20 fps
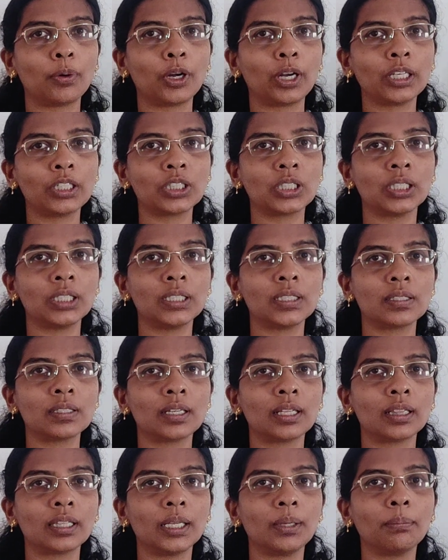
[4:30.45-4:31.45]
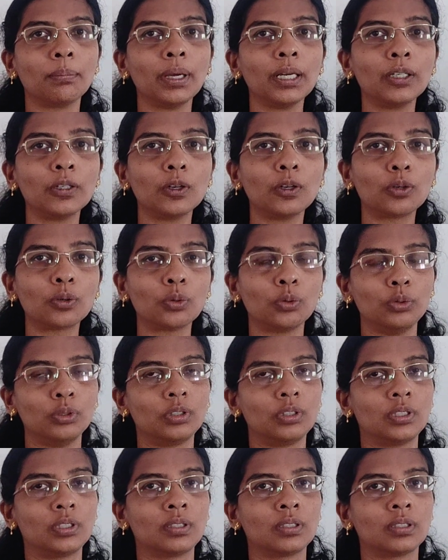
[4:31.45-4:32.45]
Production is nothing but
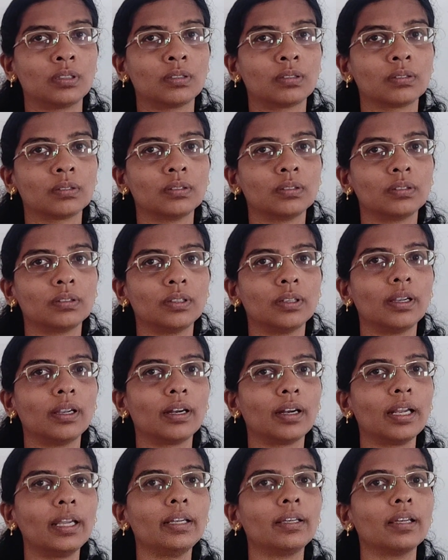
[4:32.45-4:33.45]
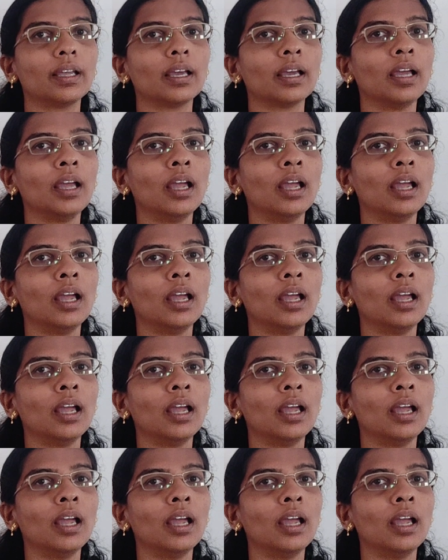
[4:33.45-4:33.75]
rules. Right?